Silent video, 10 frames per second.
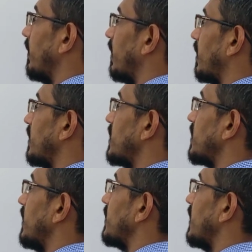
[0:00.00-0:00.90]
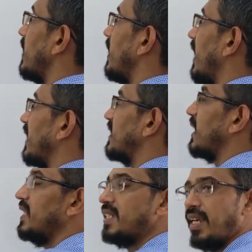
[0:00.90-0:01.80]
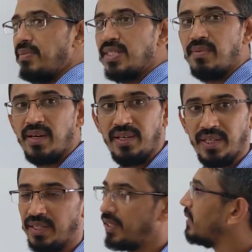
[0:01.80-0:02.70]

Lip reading: what? Resistance. Exactly same similarity, right